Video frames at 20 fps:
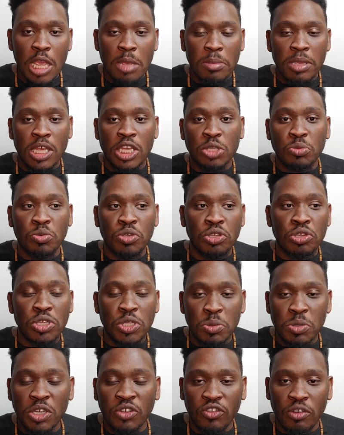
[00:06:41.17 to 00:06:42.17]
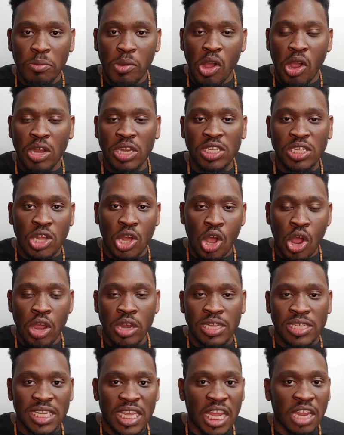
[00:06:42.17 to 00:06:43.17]
Because when you switch from artist to
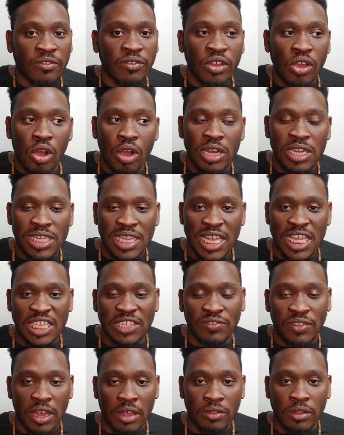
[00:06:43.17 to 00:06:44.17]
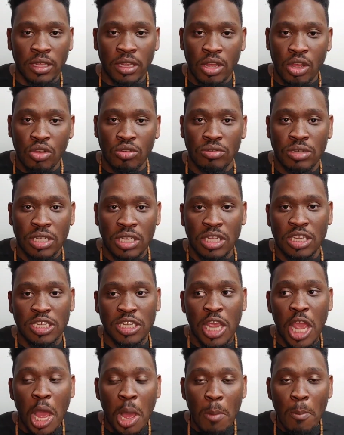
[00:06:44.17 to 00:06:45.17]
artist, every artist has found their own niche,